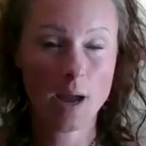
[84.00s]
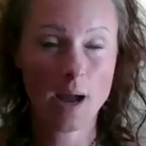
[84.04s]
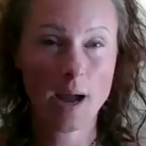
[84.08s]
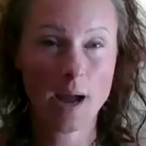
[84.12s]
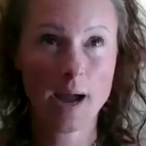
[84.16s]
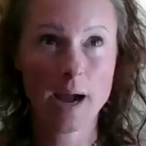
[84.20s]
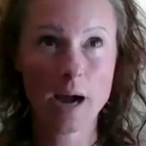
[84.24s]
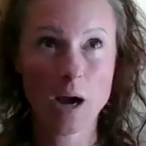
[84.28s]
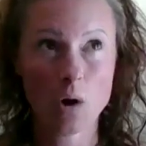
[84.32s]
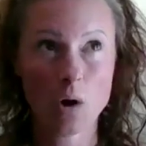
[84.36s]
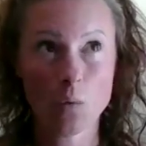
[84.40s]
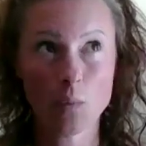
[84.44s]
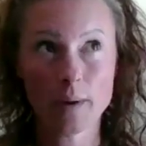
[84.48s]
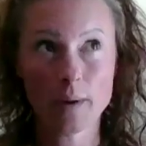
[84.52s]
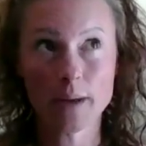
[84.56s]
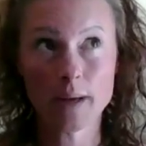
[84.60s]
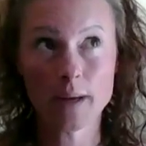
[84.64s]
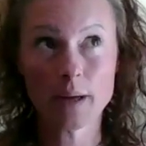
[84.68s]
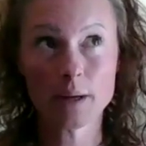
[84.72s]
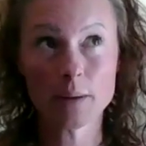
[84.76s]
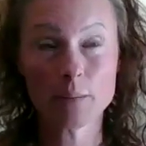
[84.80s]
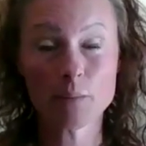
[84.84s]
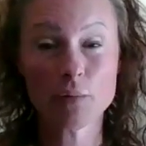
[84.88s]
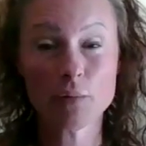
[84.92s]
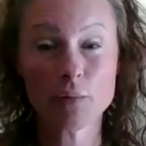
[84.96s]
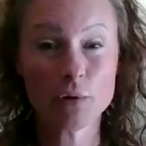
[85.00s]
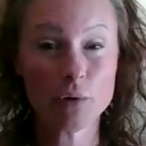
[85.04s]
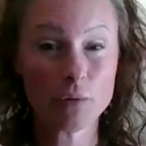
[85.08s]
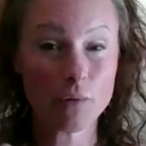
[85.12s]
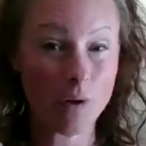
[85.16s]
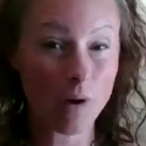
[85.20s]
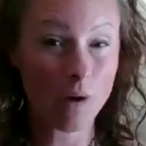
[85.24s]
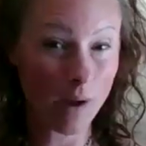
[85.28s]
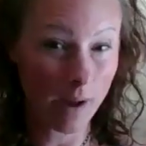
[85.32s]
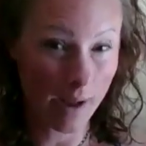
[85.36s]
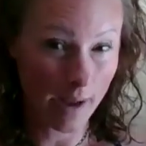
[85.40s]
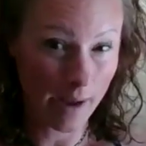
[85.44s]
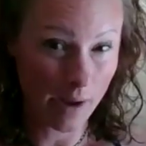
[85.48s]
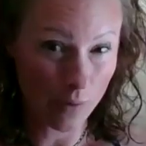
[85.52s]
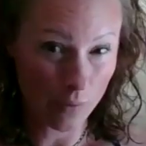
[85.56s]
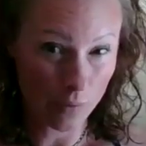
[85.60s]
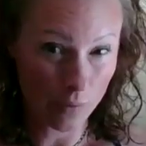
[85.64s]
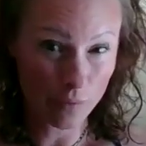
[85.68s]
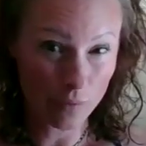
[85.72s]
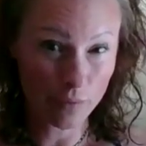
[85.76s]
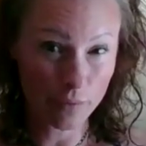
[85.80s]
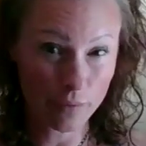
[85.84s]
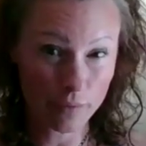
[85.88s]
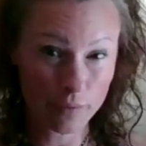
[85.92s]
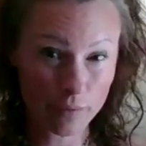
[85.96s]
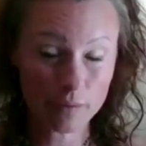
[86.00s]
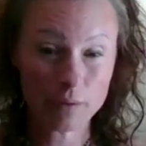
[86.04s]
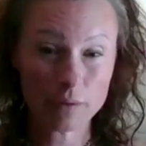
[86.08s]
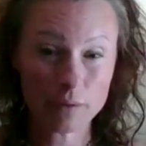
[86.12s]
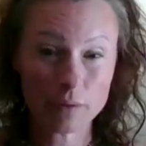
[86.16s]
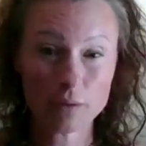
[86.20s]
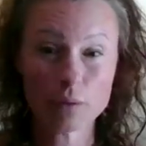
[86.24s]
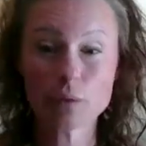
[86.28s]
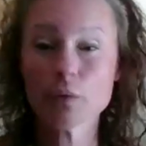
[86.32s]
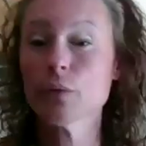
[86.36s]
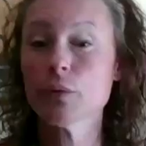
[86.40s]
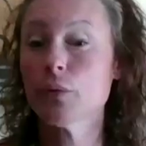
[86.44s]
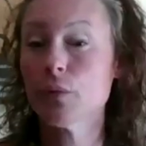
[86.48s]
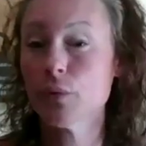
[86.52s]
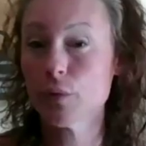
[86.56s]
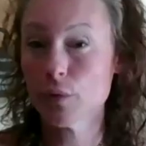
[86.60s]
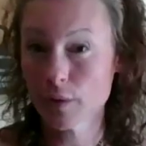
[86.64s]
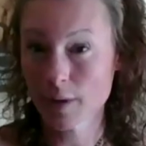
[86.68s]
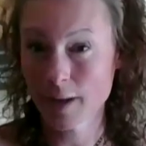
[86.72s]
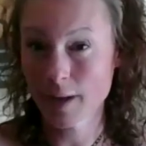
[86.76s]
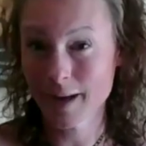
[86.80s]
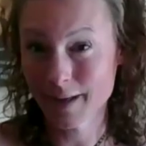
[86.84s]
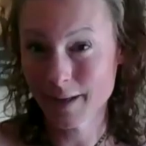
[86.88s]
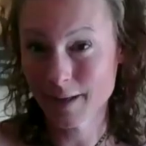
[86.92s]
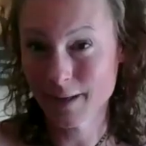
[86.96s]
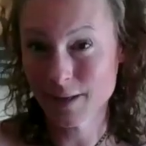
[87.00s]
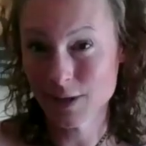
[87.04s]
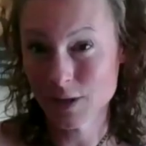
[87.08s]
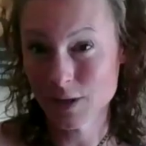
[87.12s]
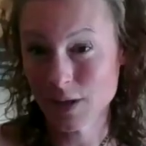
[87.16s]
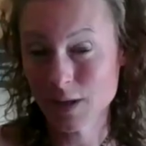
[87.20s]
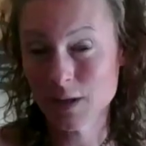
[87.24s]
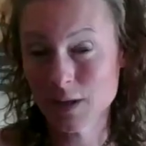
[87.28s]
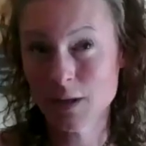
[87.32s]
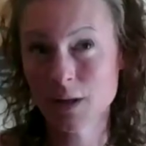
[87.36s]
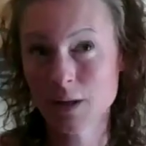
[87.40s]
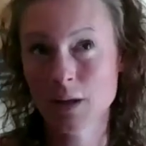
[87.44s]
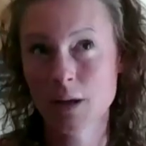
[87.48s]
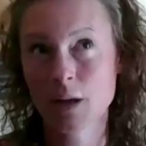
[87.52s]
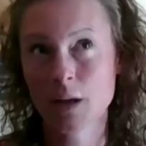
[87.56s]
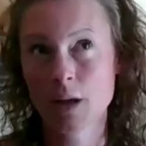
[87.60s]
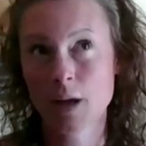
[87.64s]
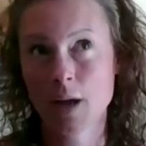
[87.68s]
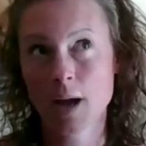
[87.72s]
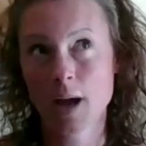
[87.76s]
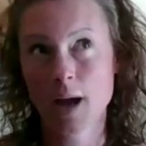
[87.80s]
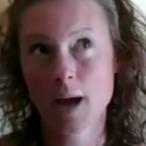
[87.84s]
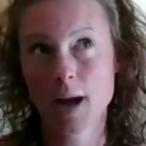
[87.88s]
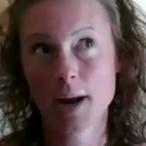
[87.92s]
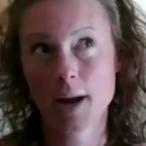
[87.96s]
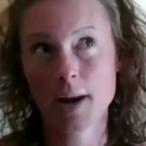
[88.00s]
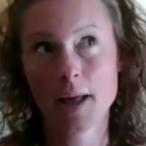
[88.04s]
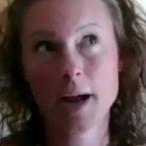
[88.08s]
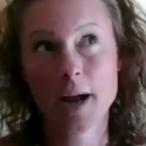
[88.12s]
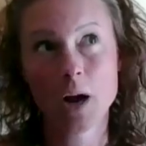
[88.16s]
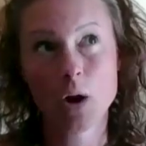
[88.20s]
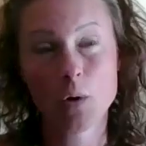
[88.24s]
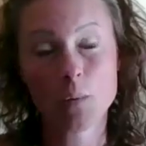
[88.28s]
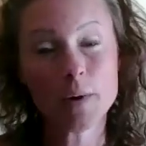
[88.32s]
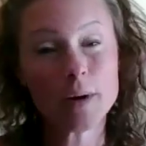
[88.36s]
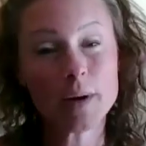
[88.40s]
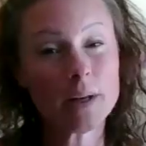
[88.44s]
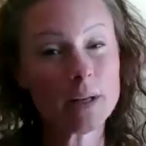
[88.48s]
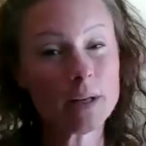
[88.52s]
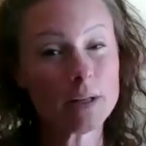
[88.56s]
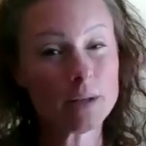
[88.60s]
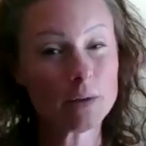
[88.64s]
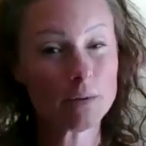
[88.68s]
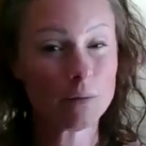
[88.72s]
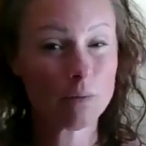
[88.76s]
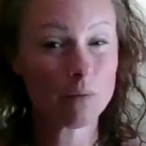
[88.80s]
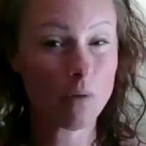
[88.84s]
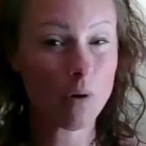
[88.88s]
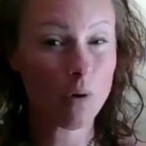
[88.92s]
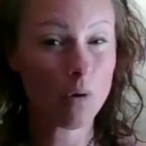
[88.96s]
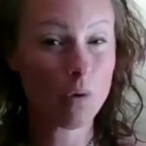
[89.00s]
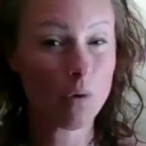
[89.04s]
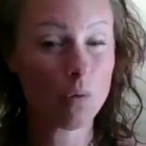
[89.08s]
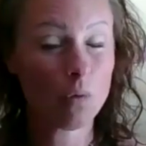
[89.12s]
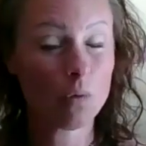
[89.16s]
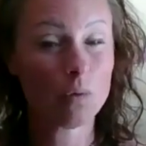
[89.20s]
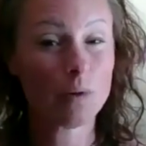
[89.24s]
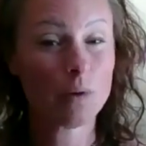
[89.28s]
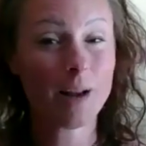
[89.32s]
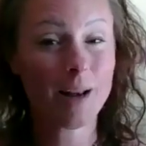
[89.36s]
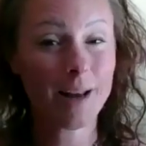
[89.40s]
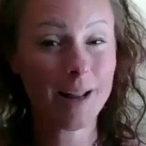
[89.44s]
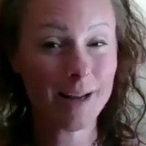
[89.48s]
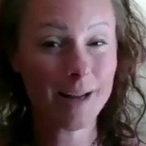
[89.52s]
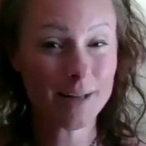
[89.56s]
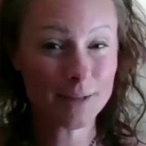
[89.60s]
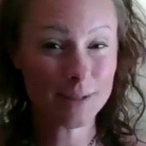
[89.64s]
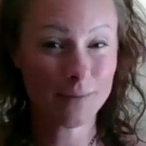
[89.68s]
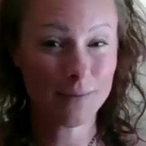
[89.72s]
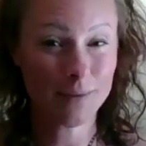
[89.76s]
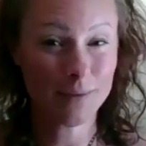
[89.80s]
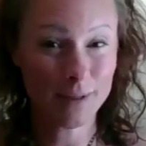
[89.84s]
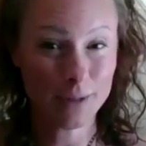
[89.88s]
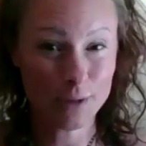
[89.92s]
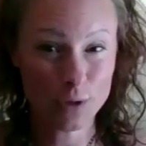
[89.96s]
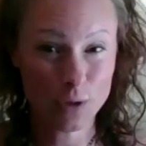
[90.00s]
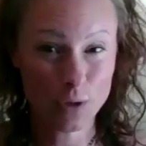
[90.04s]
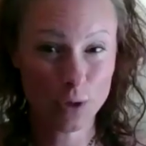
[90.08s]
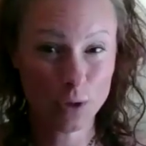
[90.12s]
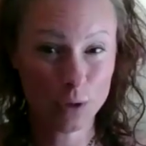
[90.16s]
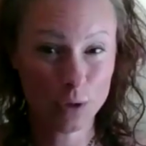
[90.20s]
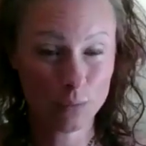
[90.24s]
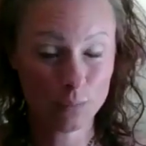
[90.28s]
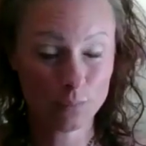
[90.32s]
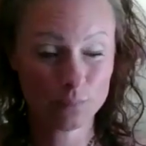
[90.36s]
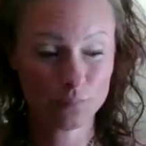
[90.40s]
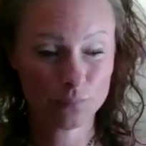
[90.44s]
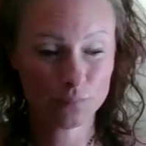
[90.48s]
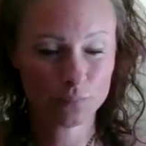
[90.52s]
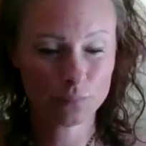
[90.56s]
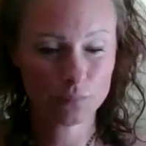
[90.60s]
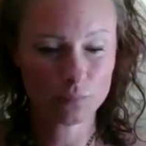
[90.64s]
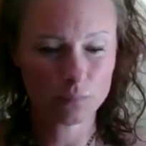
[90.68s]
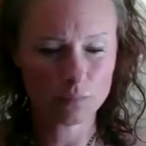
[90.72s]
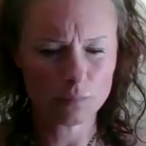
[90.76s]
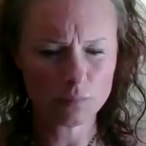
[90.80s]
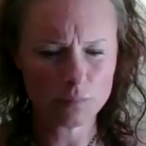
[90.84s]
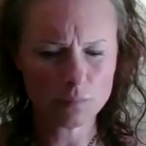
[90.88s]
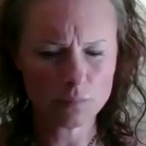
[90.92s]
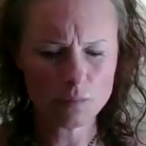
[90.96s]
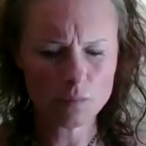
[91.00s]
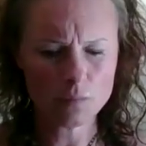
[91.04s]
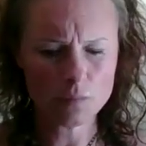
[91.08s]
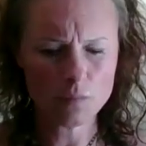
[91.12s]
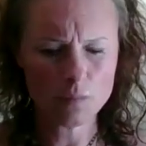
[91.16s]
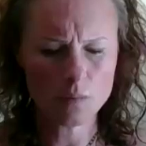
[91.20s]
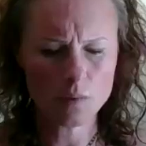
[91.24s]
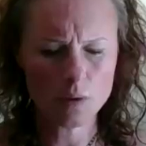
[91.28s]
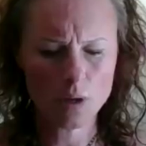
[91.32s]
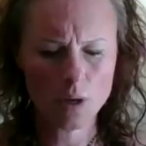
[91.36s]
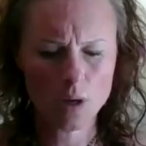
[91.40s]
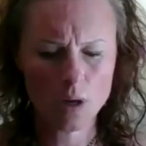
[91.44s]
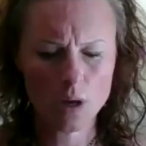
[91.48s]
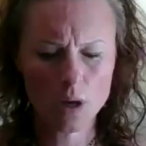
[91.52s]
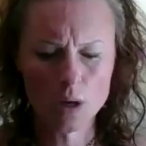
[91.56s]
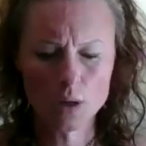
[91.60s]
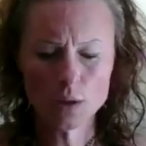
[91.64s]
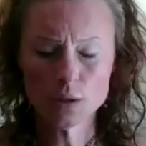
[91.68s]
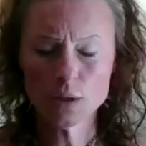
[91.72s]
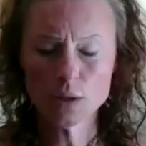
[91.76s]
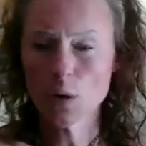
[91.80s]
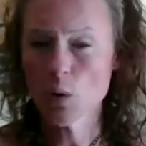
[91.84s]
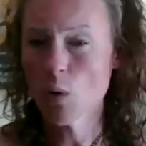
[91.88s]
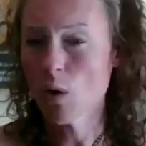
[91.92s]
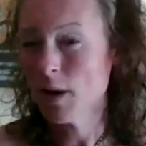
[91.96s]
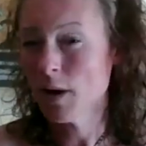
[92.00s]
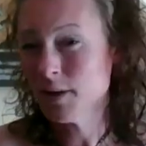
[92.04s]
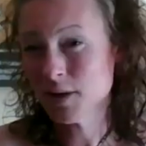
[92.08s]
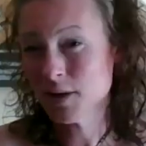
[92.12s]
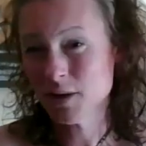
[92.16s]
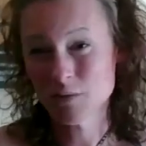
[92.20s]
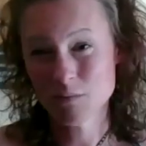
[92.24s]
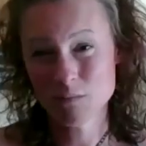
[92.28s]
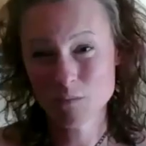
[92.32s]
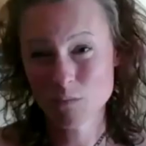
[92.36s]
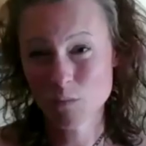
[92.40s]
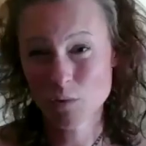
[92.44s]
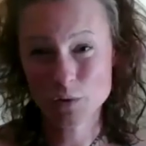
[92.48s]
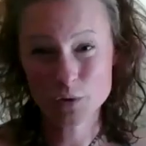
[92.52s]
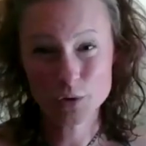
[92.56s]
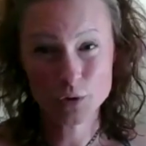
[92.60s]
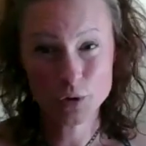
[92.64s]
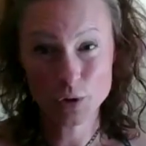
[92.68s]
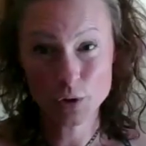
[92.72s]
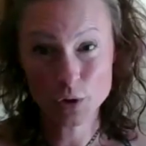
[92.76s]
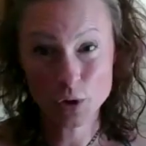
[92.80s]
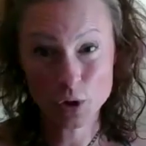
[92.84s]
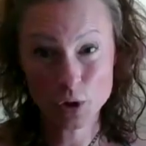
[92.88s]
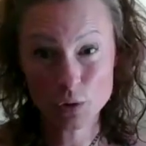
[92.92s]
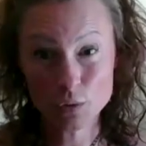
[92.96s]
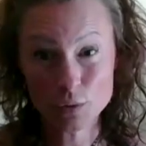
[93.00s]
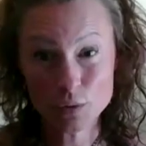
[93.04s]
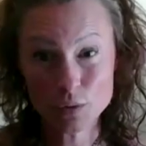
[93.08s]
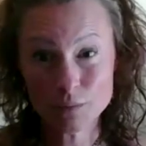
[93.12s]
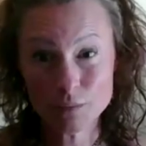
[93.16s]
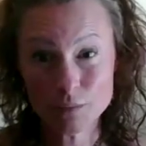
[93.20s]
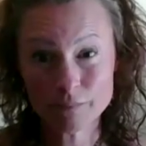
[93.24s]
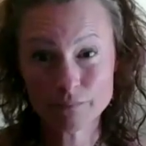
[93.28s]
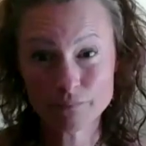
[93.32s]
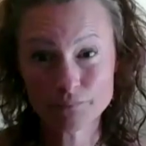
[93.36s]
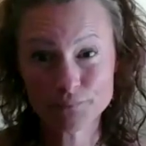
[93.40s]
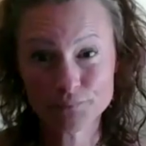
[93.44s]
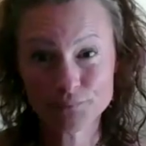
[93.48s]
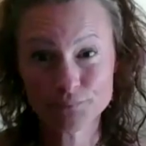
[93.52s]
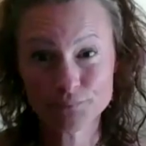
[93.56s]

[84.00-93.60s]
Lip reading: how we can improve our health through that energy, and how we need to evolve collectively too. So I don't watch the news